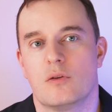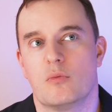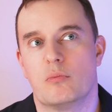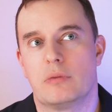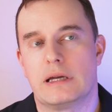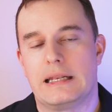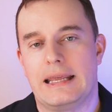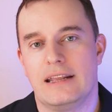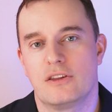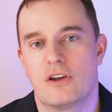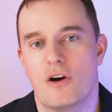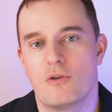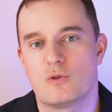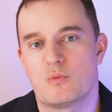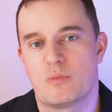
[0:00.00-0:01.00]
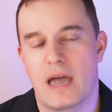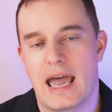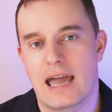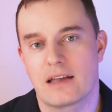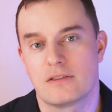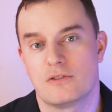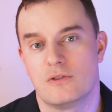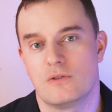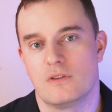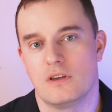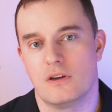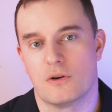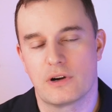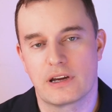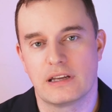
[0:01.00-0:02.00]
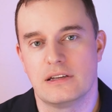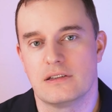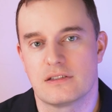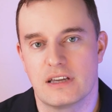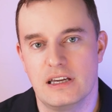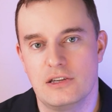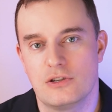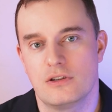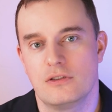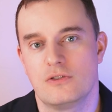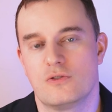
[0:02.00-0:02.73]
but it goes back to the organization,